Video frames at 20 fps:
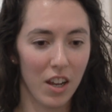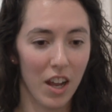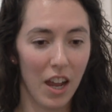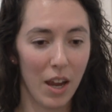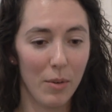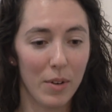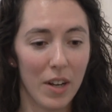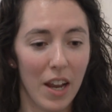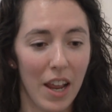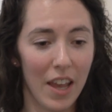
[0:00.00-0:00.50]

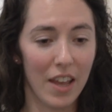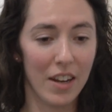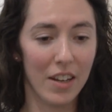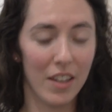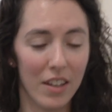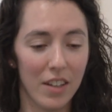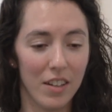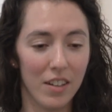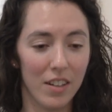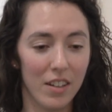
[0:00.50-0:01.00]
I would add
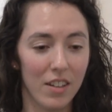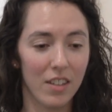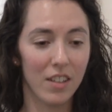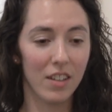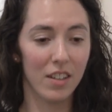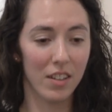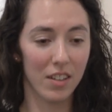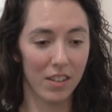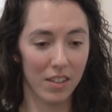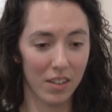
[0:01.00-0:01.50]
in
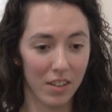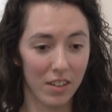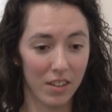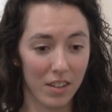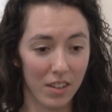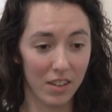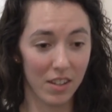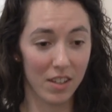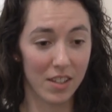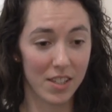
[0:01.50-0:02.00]

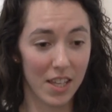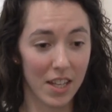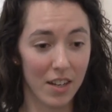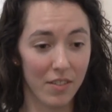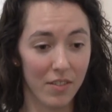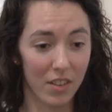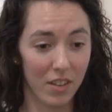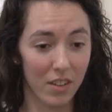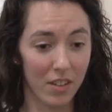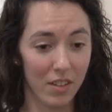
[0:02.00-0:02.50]
the
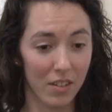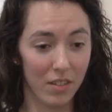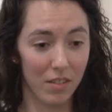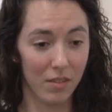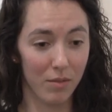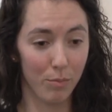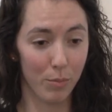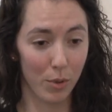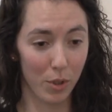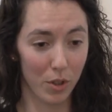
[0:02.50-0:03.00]
set of
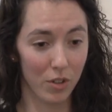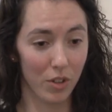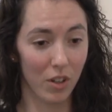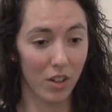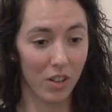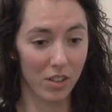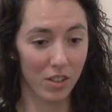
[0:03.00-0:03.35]
the bird dogs.